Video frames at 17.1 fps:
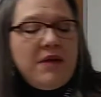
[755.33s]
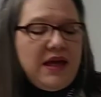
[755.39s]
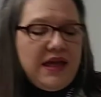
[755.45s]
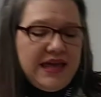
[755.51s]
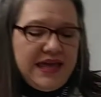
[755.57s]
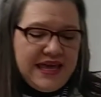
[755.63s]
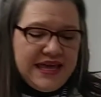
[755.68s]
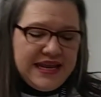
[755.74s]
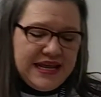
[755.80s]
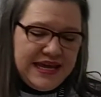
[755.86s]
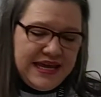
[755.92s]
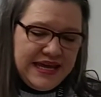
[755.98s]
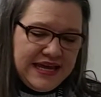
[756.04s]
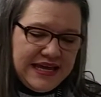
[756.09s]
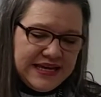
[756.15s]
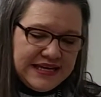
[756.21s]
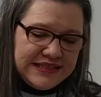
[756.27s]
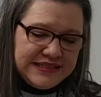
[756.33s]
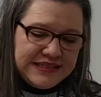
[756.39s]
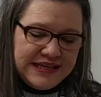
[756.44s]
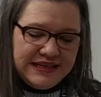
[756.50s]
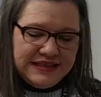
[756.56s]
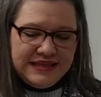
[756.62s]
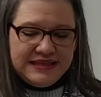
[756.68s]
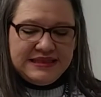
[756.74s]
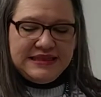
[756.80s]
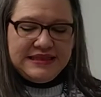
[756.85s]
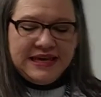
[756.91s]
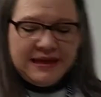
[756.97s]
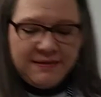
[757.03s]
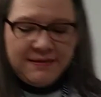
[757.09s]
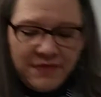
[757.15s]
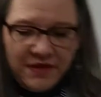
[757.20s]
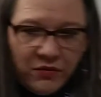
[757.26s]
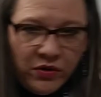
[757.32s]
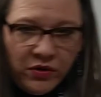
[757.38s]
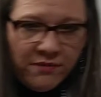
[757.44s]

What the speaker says: It is the theme that we're